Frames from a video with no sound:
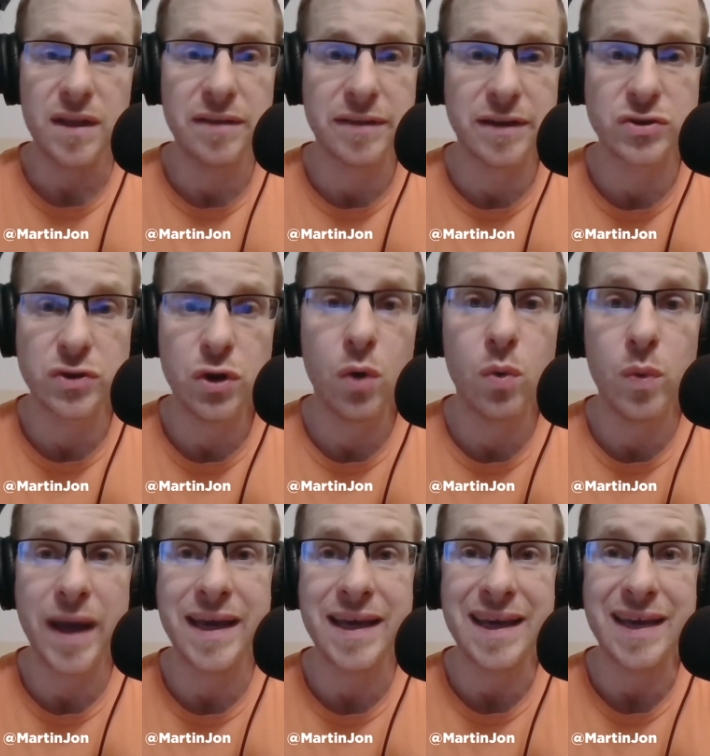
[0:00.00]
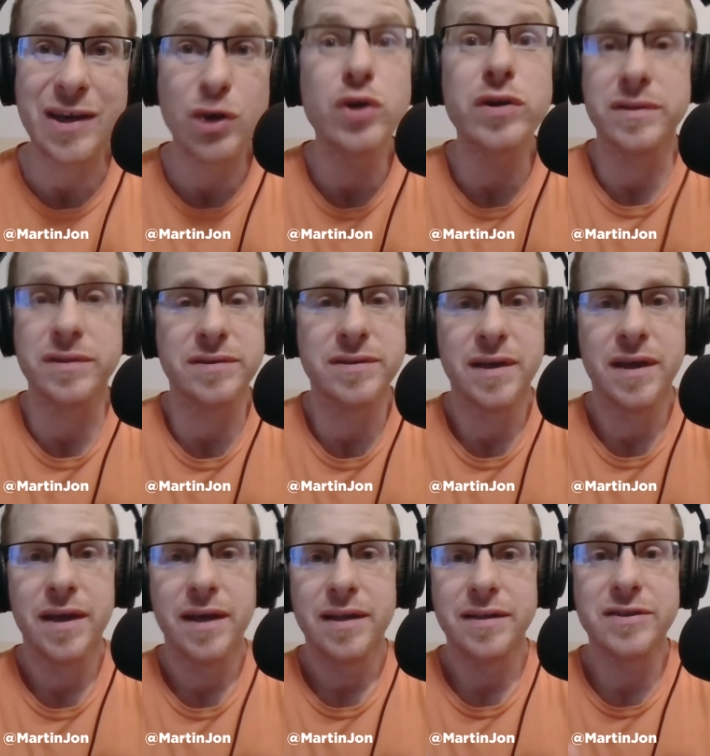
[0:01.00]
there's no way he couldn't.
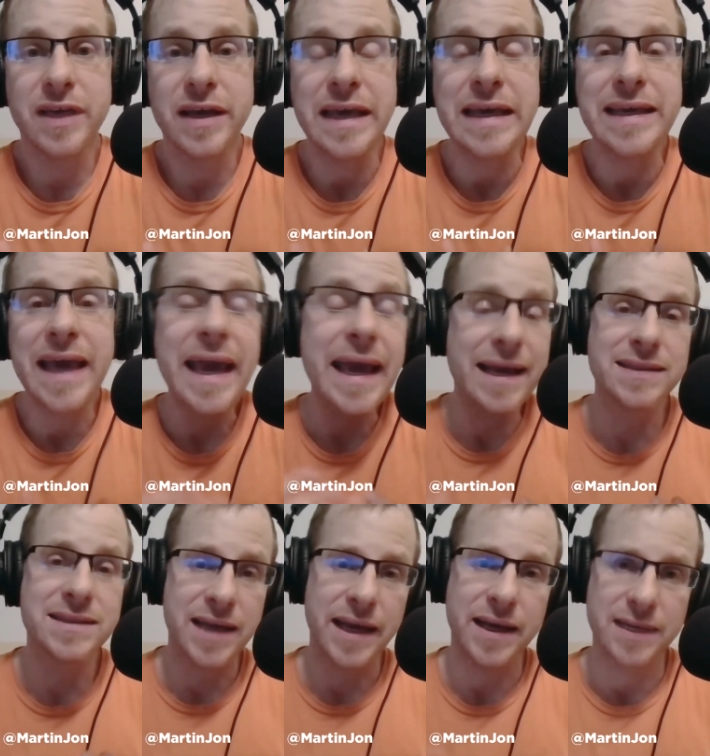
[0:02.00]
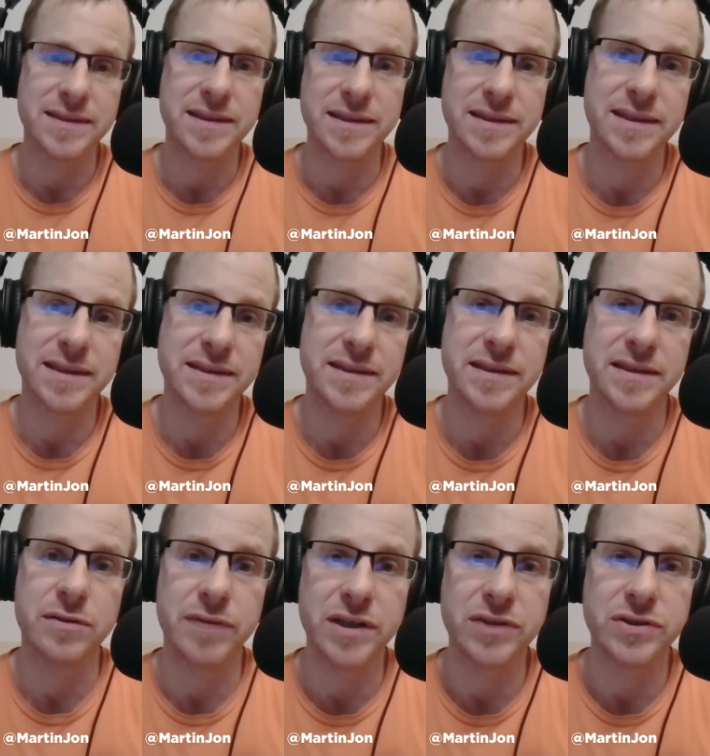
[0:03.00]
He can't take us into
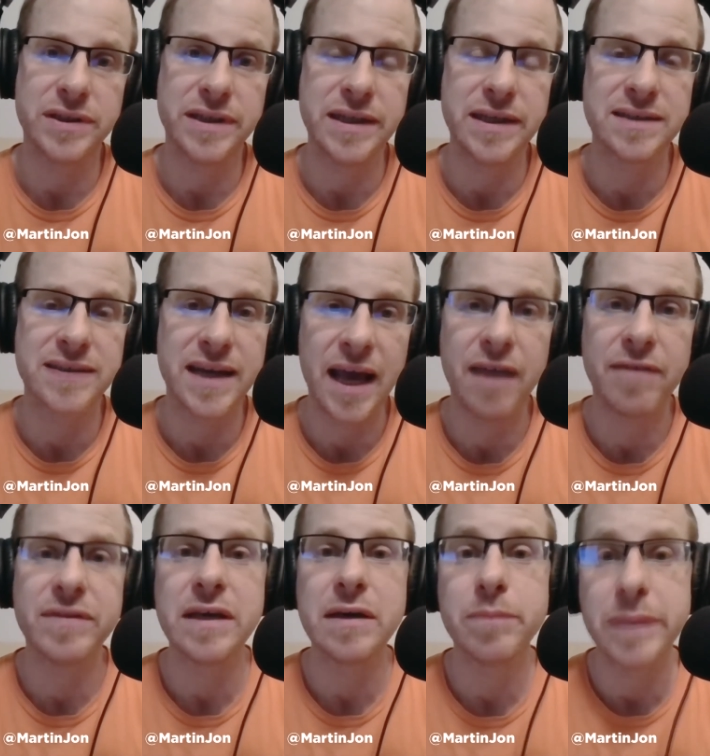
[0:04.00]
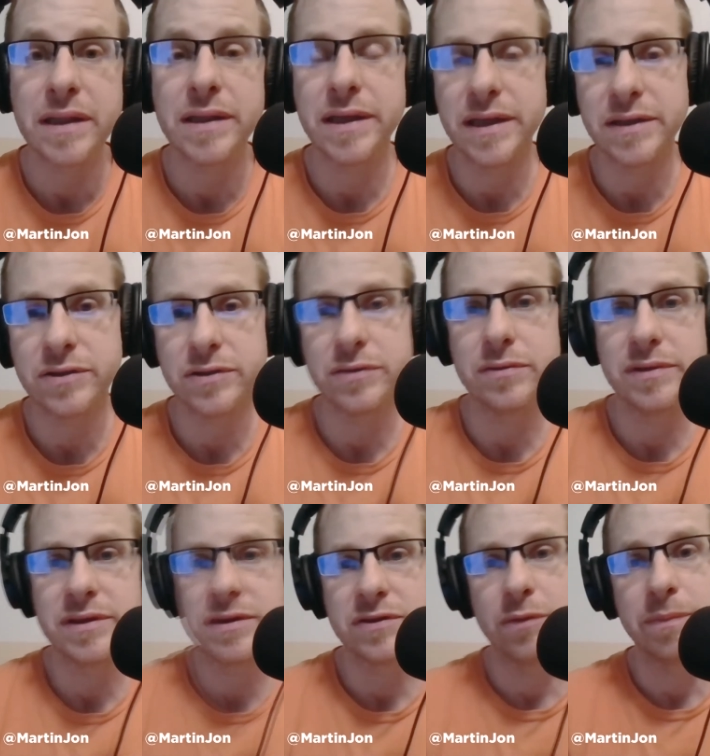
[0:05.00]
consideration. He doesn't have the ability to.
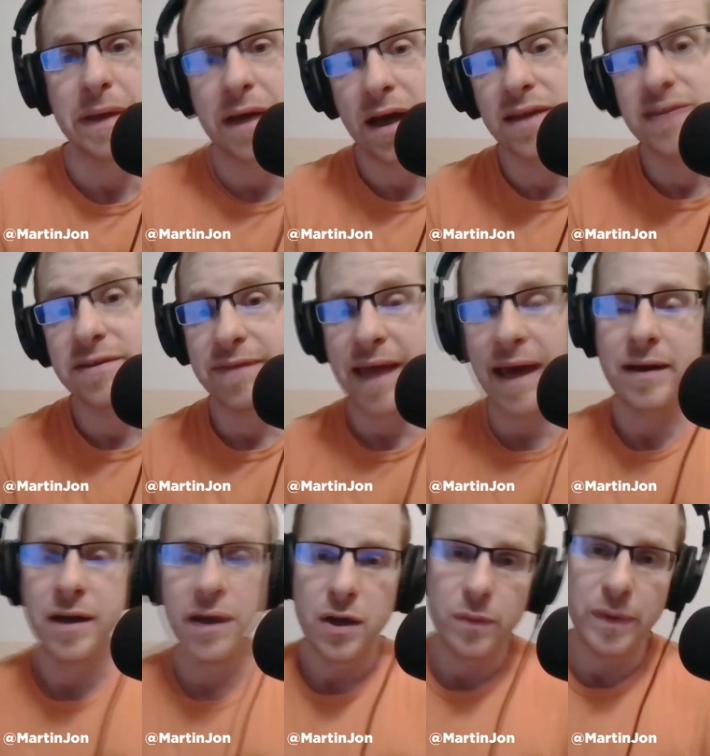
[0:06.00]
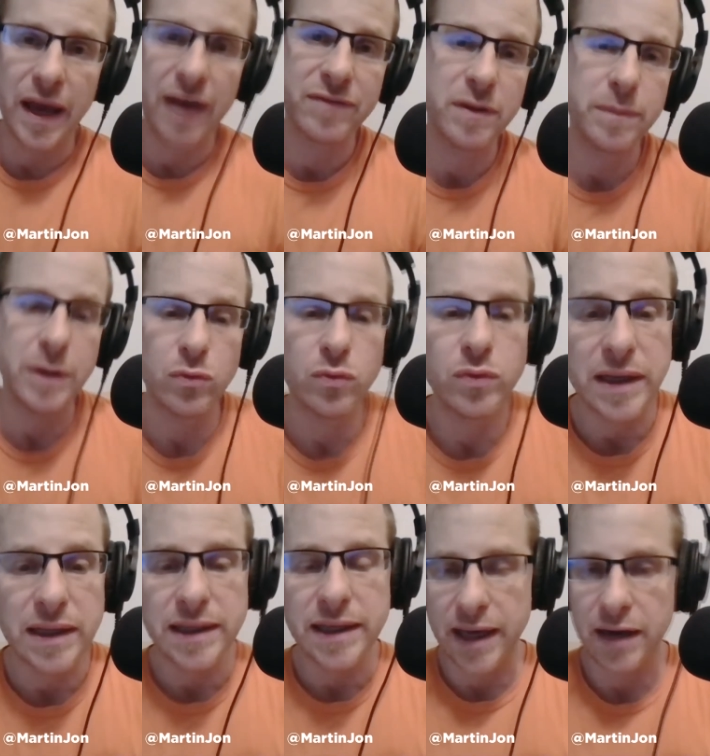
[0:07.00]
And so because of that, we have to be
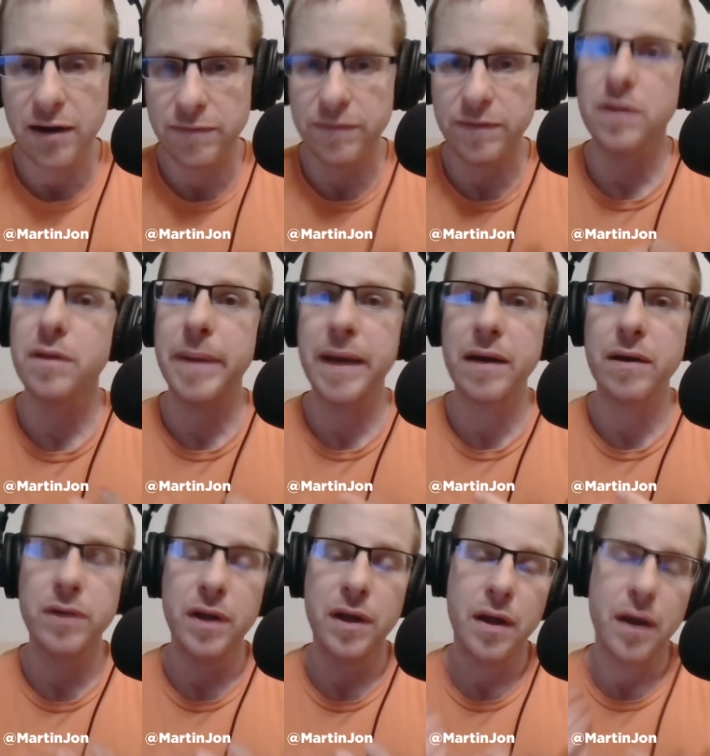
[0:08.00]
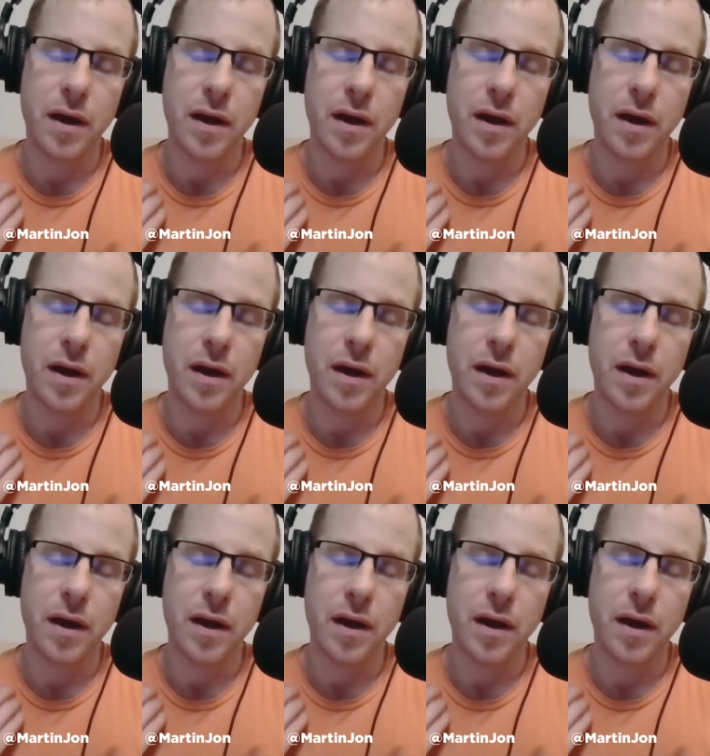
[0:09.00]
really careful about